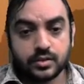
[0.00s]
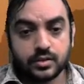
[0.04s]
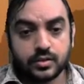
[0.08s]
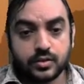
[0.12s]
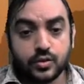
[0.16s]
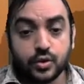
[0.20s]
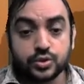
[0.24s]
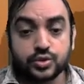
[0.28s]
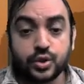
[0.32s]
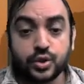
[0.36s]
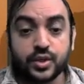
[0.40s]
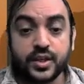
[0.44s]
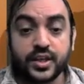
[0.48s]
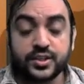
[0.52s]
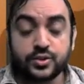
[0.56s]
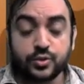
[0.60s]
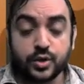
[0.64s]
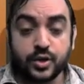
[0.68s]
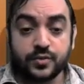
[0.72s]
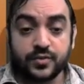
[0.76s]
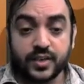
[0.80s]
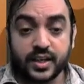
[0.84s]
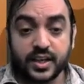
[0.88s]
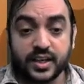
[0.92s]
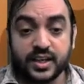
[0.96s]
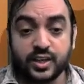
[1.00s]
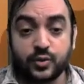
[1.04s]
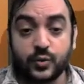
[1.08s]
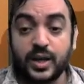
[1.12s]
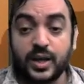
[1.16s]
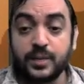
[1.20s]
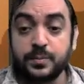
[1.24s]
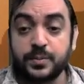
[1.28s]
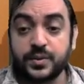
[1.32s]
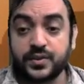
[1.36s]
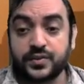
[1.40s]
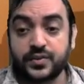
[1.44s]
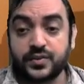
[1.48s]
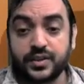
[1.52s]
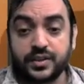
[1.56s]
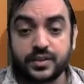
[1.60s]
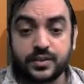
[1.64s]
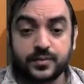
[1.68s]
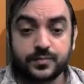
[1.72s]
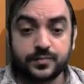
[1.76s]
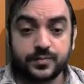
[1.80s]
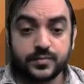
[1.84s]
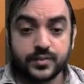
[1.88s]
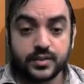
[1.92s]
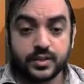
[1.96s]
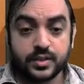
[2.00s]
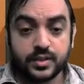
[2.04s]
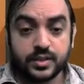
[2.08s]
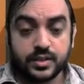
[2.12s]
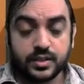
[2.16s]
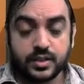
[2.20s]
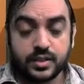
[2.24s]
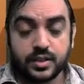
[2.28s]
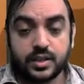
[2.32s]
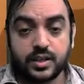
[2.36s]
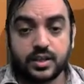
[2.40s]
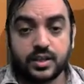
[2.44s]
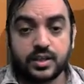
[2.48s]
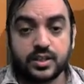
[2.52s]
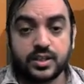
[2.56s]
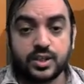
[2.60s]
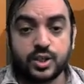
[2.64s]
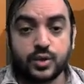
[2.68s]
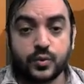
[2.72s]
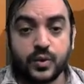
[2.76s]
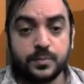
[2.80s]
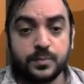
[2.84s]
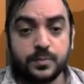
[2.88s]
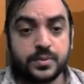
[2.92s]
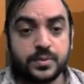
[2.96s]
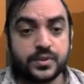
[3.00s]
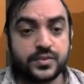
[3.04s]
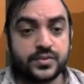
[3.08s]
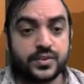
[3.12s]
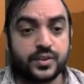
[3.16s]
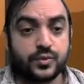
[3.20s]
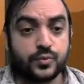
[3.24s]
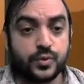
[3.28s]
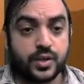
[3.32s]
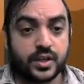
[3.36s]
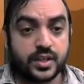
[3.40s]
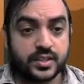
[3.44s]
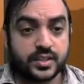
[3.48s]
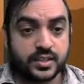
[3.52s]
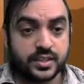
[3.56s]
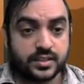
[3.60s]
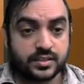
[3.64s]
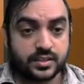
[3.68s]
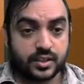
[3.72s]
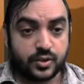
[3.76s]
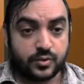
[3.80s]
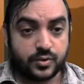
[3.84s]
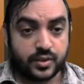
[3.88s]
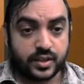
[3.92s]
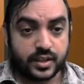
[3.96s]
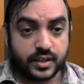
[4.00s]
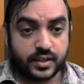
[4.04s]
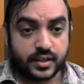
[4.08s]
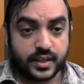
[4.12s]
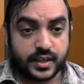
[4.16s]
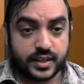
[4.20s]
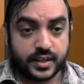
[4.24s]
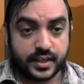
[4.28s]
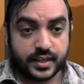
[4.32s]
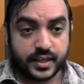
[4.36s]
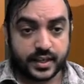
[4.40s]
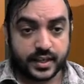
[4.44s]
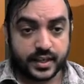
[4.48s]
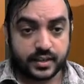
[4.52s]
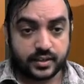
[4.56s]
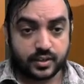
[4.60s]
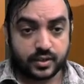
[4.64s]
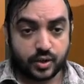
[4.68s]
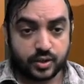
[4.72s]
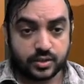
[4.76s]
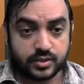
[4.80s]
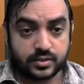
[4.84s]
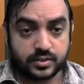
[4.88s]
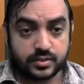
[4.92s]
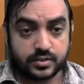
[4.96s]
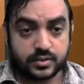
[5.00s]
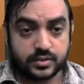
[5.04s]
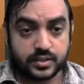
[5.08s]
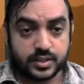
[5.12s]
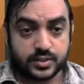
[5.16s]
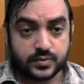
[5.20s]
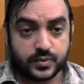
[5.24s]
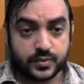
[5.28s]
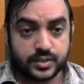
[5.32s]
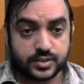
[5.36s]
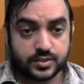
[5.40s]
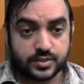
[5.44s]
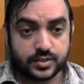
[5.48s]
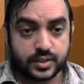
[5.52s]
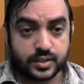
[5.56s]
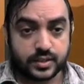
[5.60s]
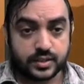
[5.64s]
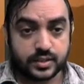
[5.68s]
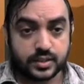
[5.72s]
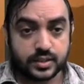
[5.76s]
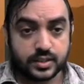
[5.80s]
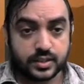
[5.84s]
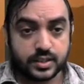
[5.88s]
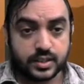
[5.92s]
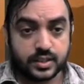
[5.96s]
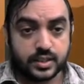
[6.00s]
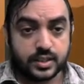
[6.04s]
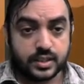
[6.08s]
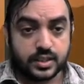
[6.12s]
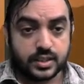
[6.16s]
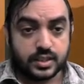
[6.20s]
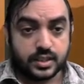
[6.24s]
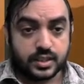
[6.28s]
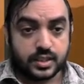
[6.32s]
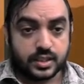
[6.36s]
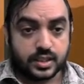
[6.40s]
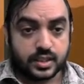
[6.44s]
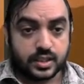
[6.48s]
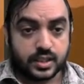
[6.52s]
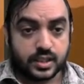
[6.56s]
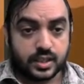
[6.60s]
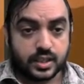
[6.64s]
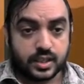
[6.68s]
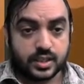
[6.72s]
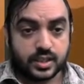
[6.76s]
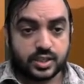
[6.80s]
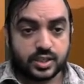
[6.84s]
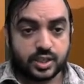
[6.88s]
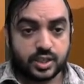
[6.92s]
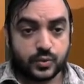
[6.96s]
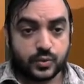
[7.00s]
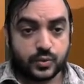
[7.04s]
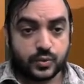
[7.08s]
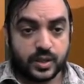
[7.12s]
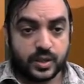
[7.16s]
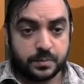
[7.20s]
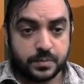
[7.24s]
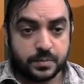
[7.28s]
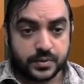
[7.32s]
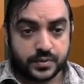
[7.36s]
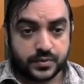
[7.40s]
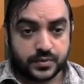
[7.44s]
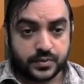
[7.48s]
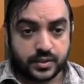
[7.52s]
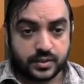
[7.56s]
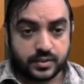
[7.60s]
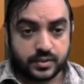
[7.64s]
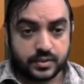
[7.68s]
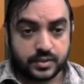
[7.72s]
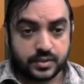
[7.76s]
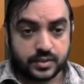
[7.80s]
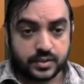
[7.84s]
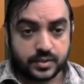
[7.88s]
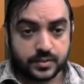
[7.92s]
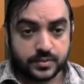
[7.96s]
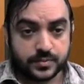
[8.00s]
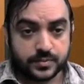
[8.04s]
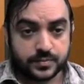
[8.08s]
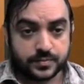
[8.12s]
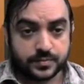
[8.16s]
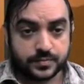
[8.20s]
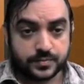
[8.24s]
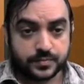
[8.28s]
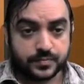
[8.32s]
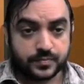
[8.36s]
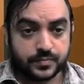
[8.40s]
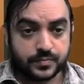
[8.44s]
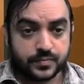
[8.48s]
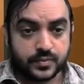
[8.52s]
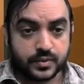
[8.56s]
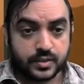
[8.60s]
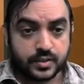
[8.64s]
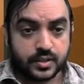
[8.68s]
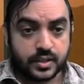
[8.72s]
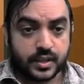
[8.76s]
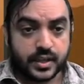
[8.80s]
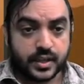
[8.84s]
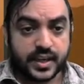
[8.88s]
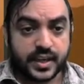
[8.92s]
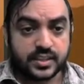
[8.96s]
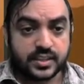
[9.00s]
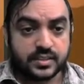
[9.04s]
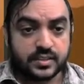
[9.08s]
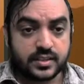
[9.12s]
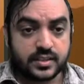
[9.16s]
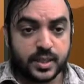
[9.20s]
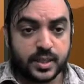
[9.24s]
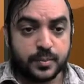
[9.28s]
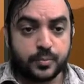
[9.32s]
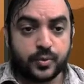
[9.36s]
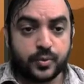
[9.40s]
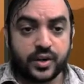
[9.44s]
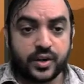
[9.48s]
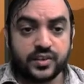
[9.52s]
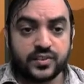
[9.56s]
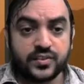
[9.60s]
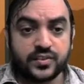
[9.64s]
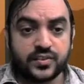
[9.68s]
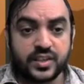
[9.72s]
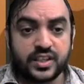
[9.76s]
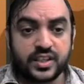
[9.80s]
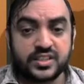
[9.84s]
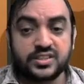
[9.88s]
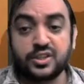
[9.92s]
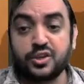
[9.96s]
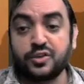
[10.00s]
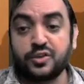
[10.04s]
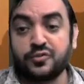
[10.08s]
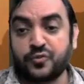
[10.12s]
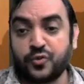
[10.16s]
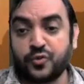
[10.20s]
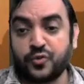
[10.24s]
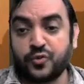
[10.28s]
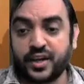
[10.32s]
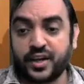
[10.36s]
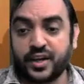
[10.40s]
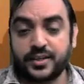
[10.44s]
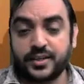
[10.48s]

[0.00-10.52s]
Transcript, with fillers: Oh, sorry, I should have taken 12%. 12% uh, what is the discounting rate I get? Not this one, sorry. 12%, uh, I get 3.6048.